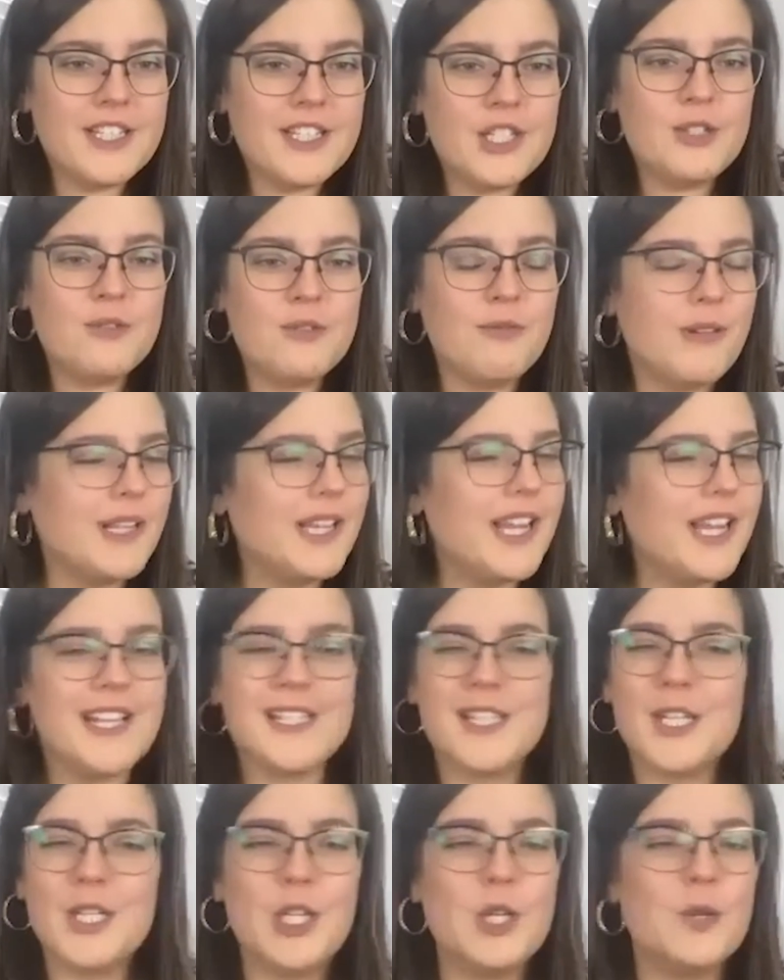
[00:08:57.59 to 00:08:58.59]
Did you
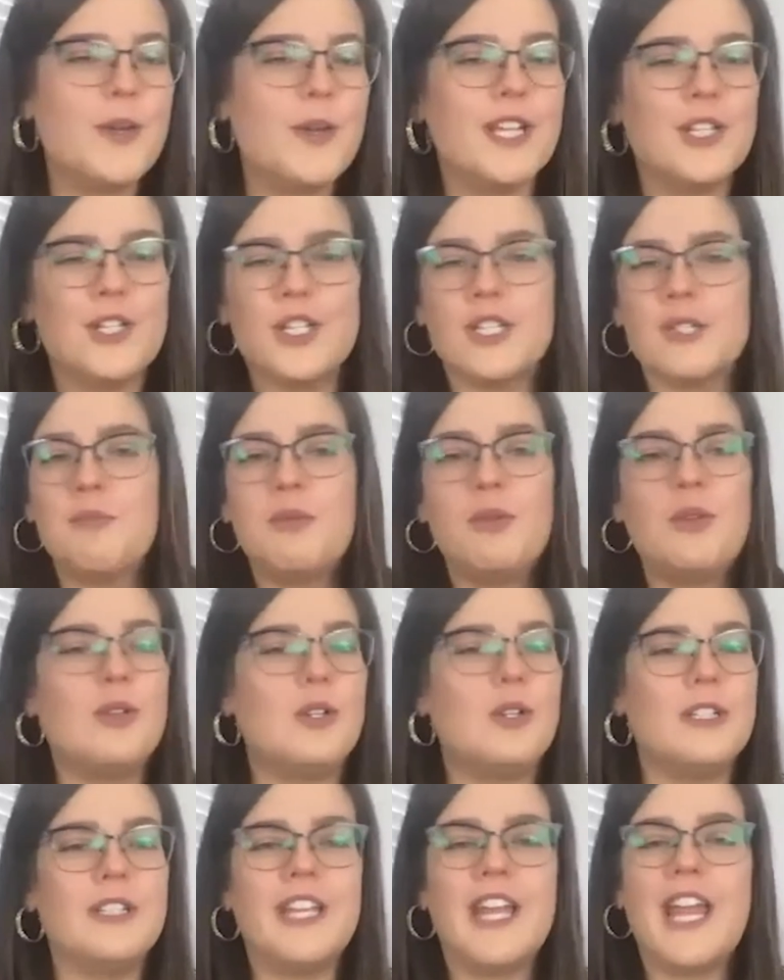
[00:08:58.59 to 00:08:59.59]
realize that you had just
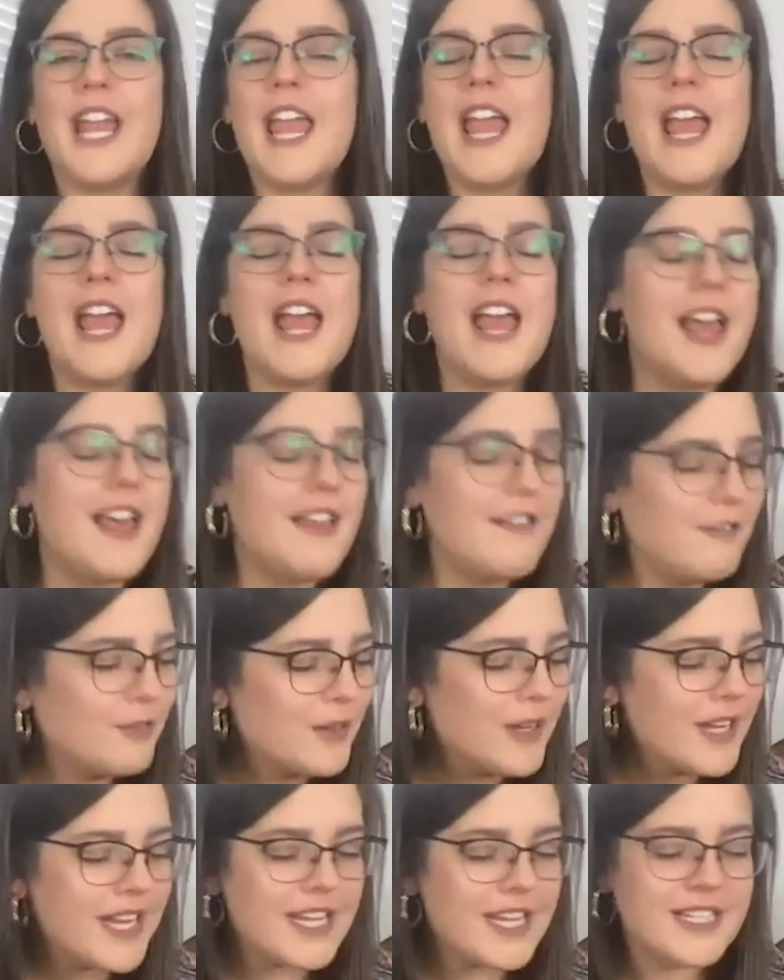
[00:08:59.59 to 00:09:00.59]
pulled
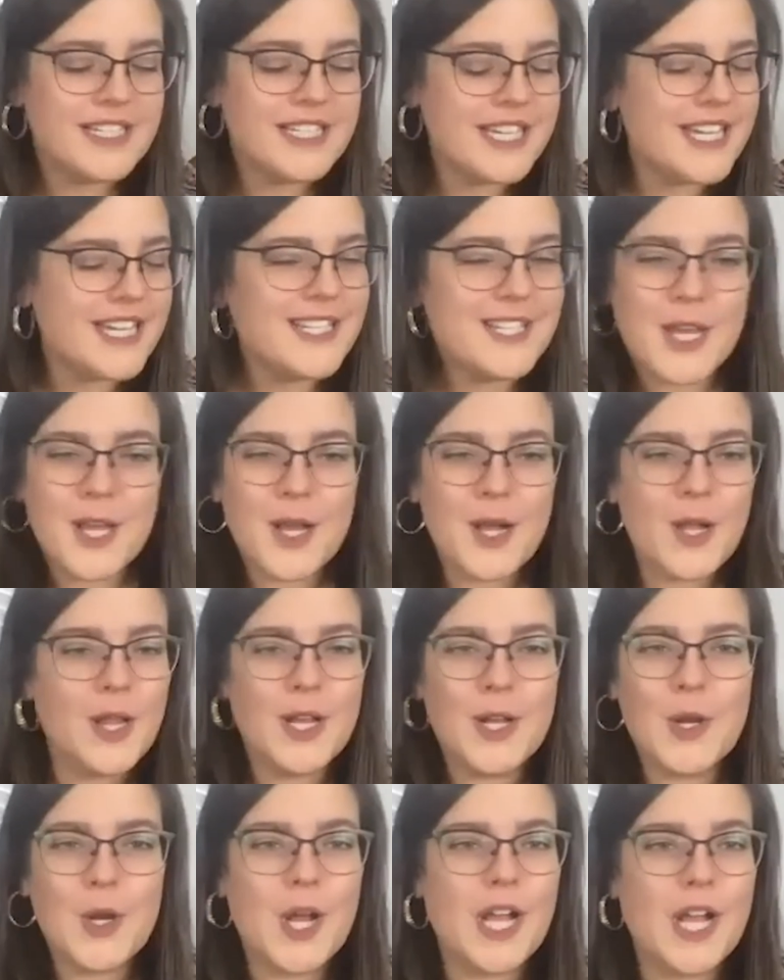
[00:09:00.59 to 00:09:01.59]
every detail
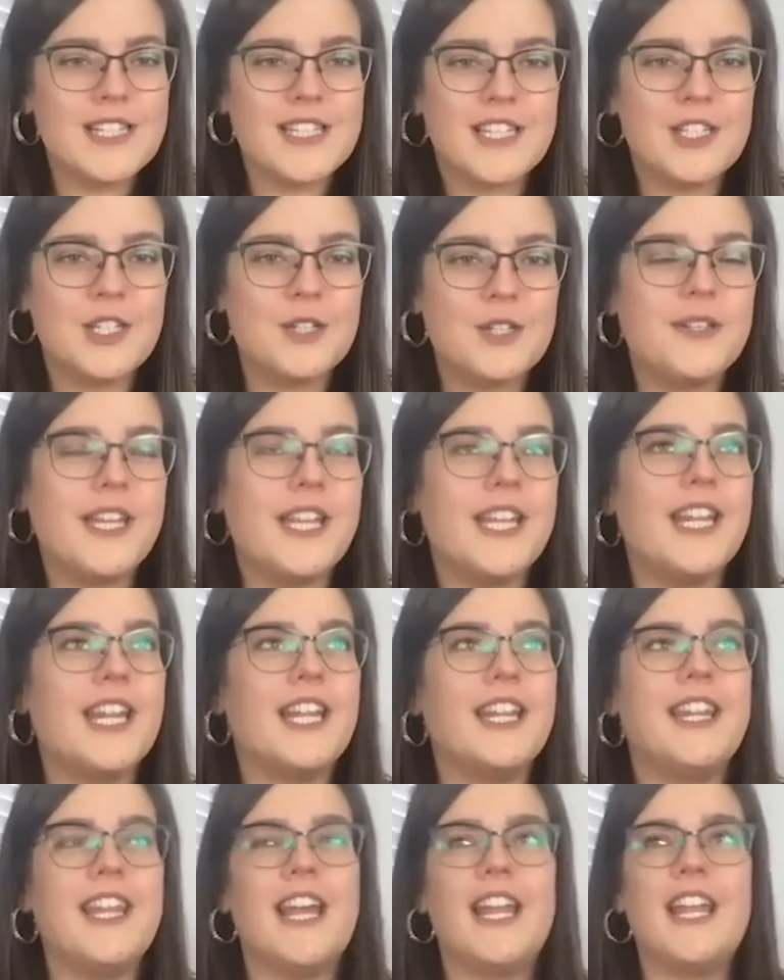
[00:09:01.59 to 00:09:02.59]
across that you
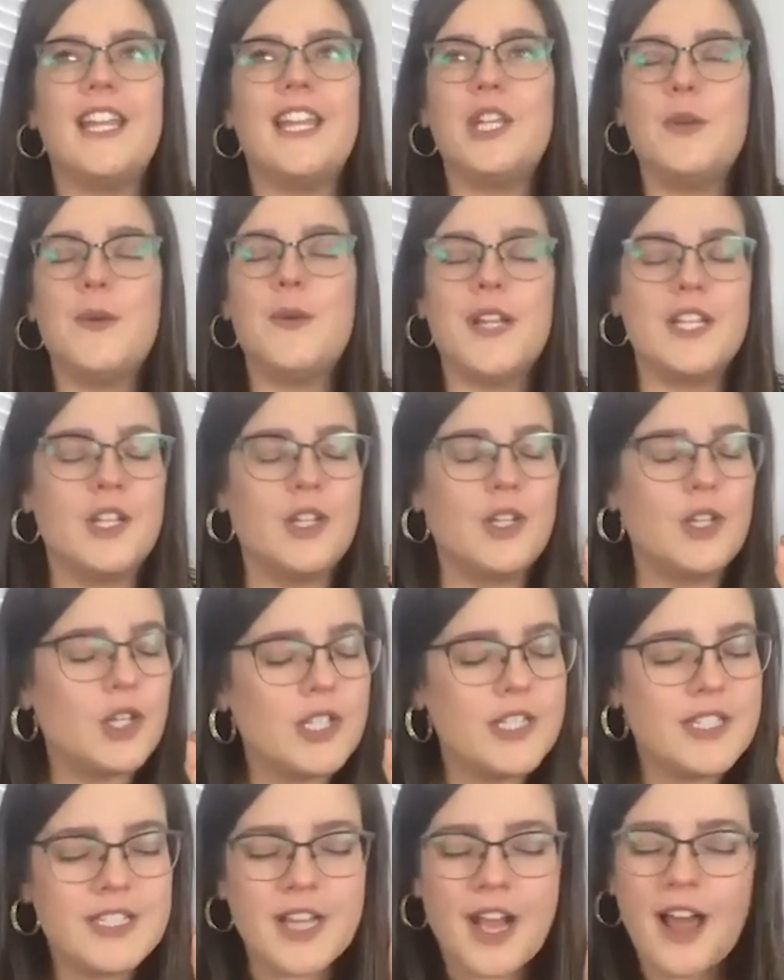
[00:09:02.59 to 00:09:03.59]
needed, that you had
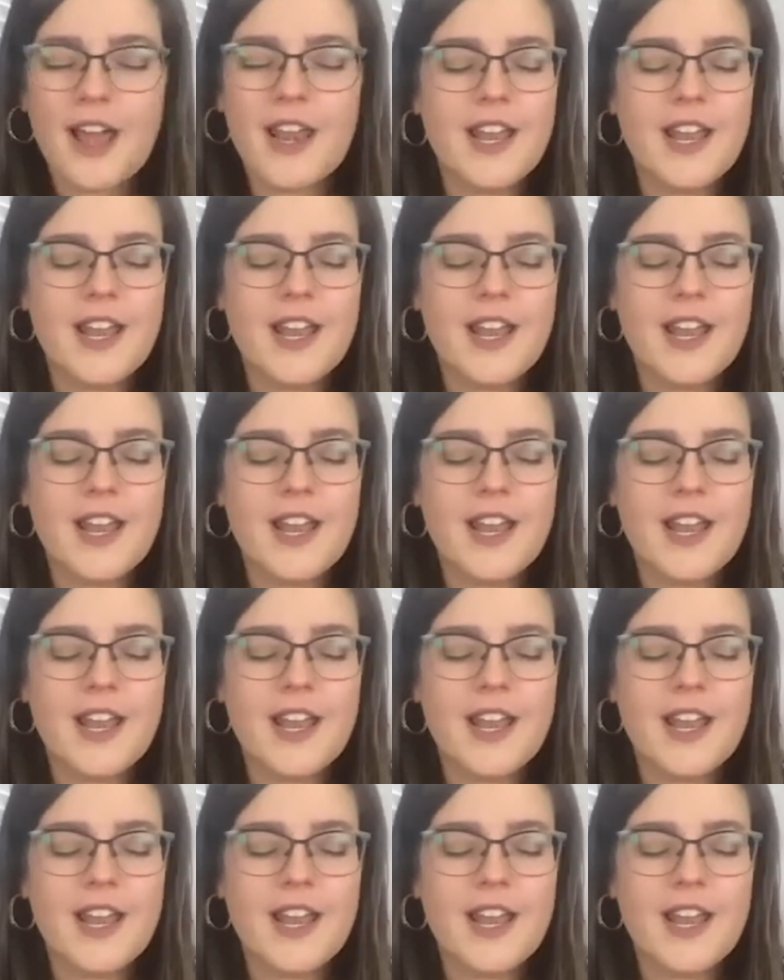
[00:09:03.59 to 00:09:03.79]
dotted